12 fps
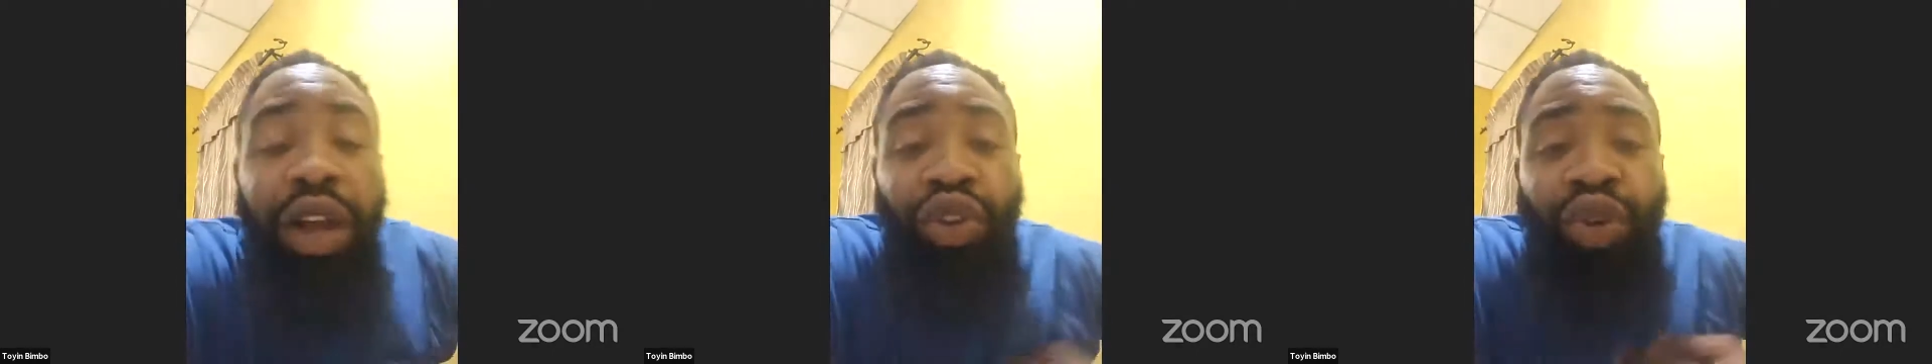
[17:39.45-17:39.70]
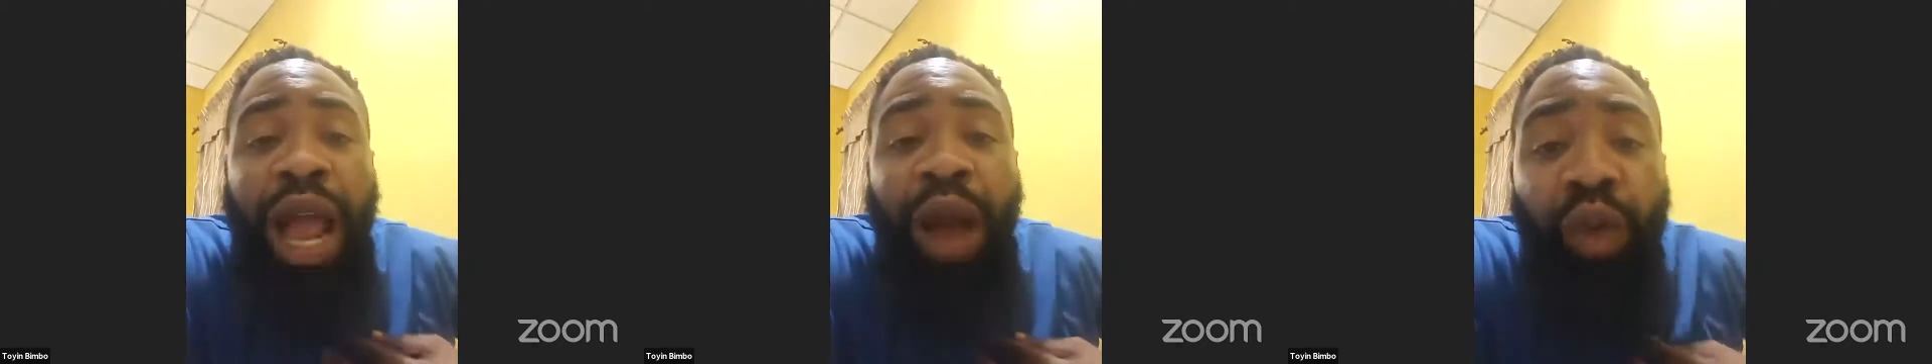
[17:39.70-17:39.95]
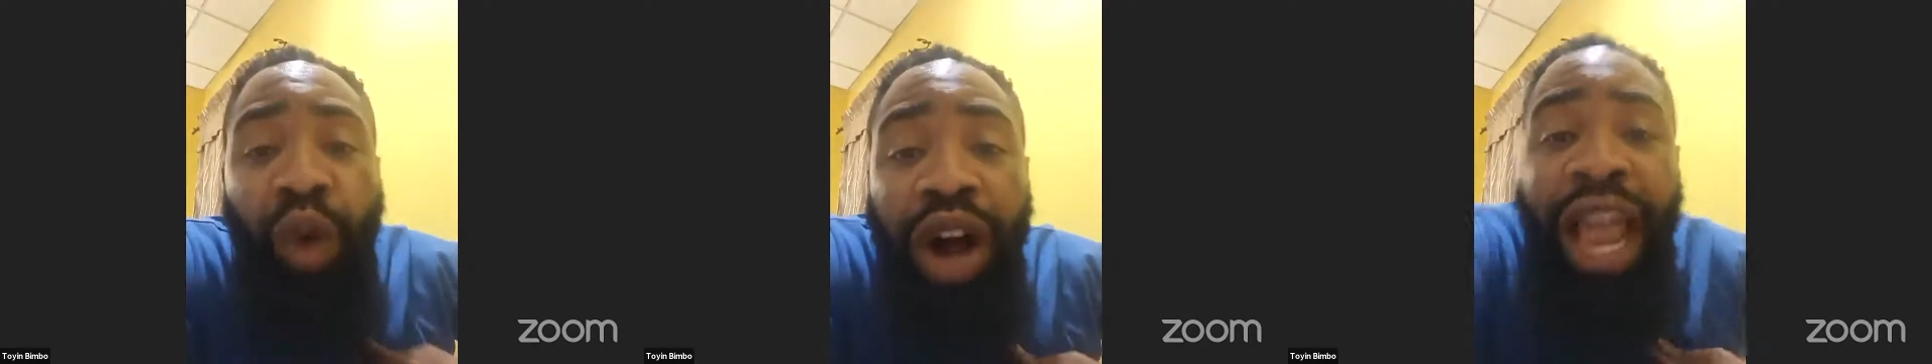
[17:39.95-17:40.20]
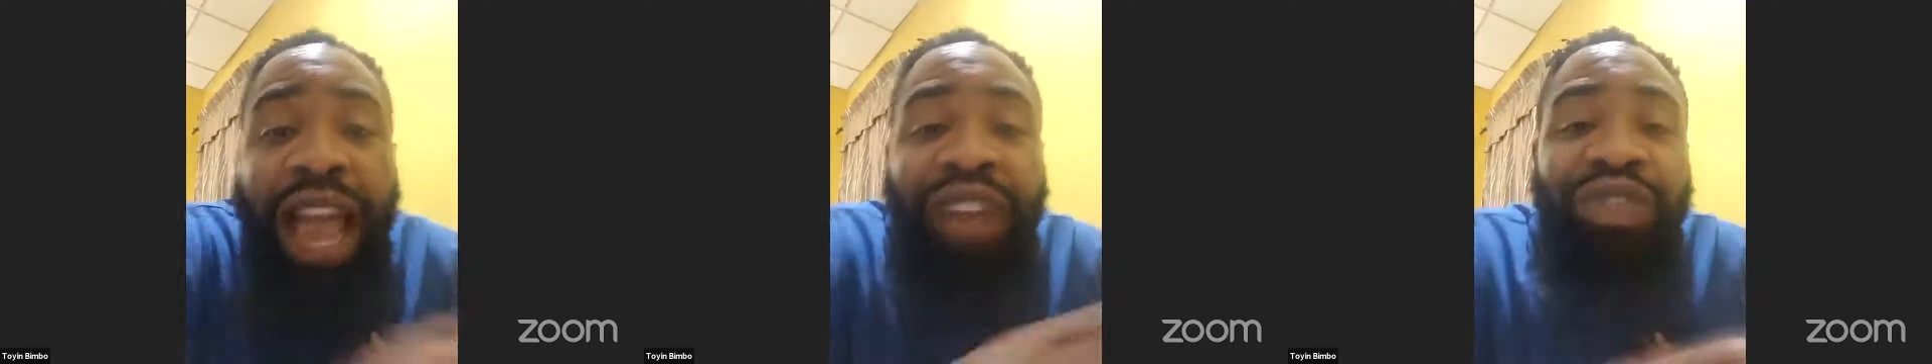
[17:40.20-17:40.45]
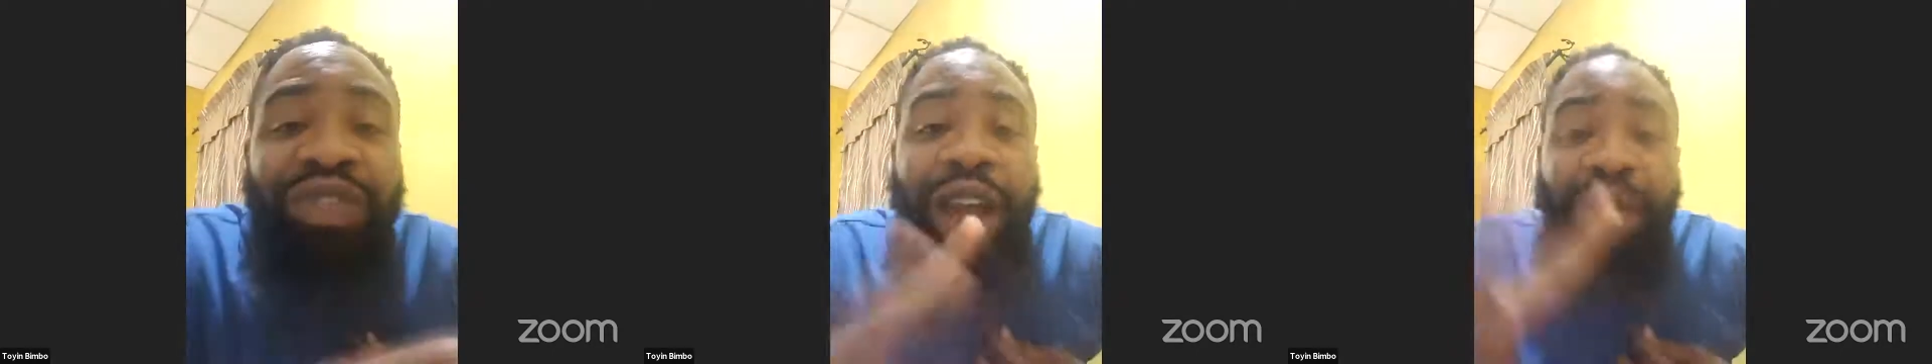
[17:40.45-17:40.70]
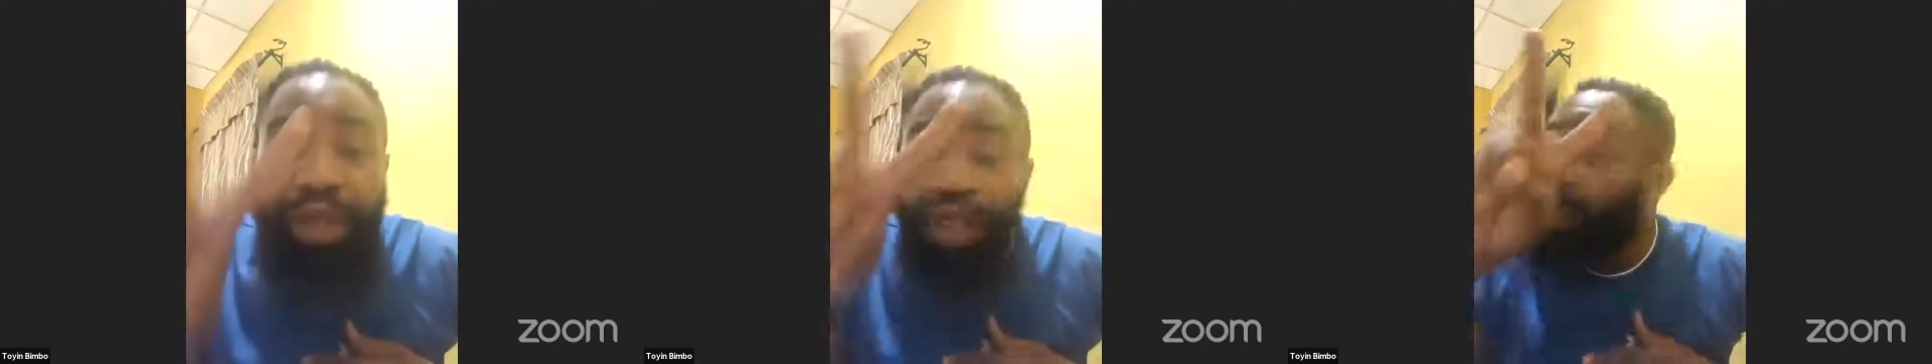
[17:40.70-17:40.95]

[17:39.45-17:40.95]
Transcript: So I won FYB